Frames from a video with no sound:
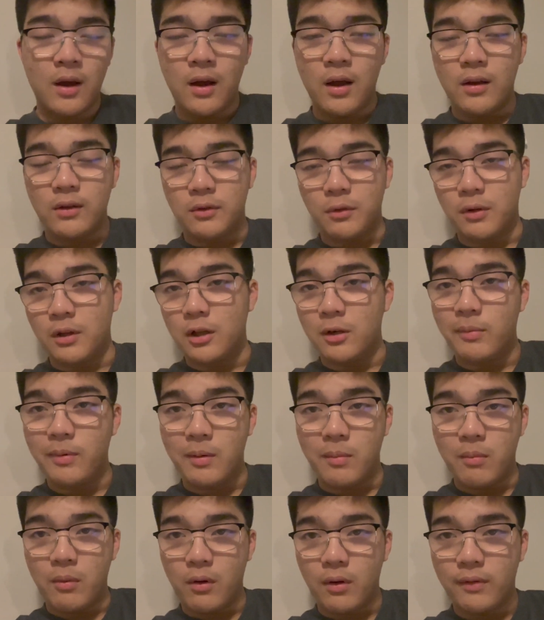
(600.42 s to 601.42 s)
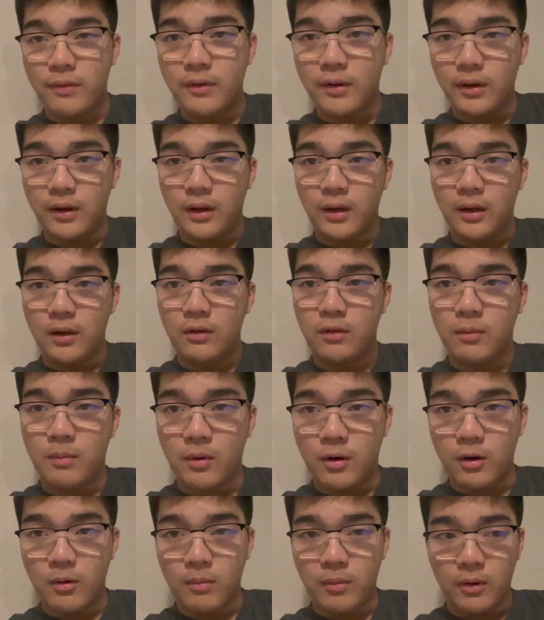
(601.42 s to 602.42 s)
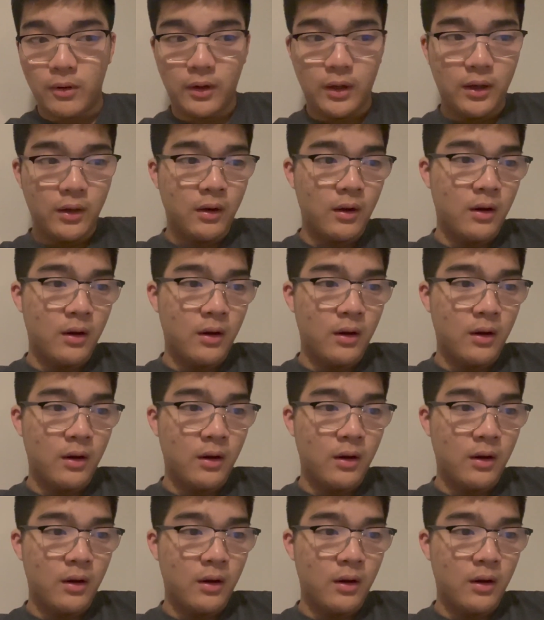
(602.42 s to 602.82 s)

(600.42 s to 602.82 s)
do a little bit more of studying tomorrow morning.